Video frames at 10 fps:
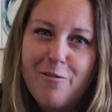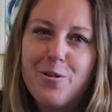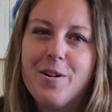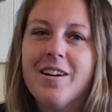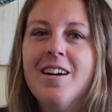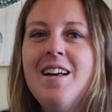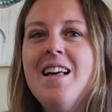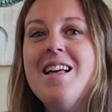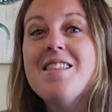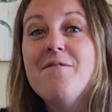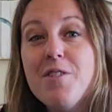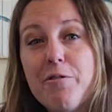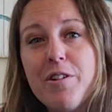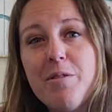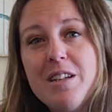for, then feel
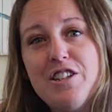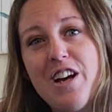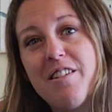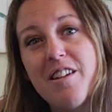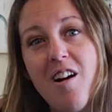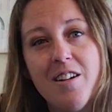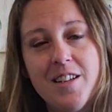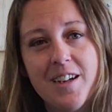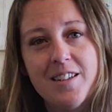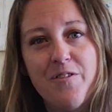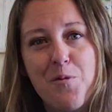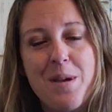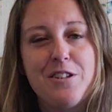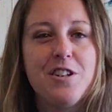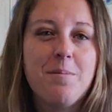free to reach out to the contact
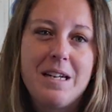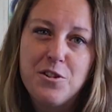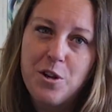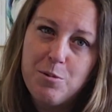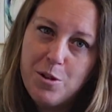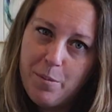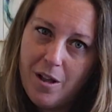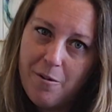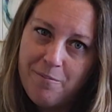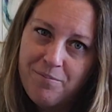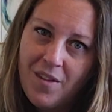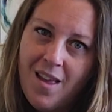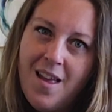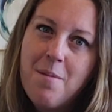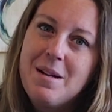information in my description below.
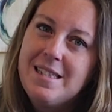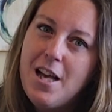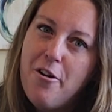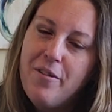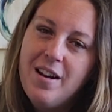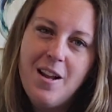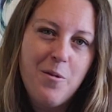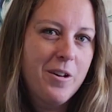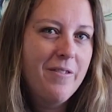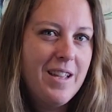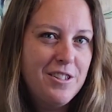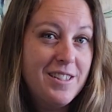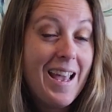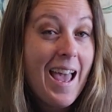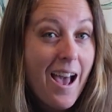Myself and a network of agents
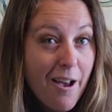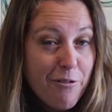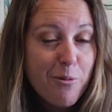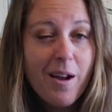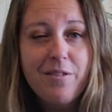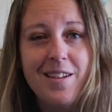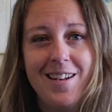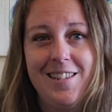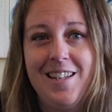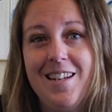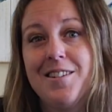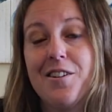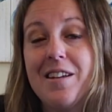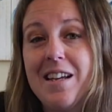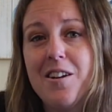I have throughout the United States are
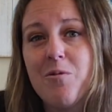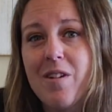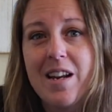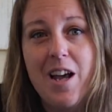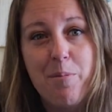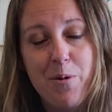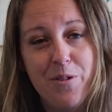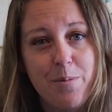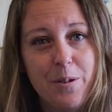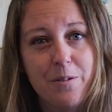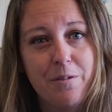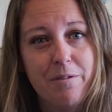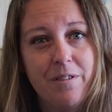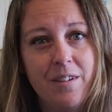here and ready to help you with your move.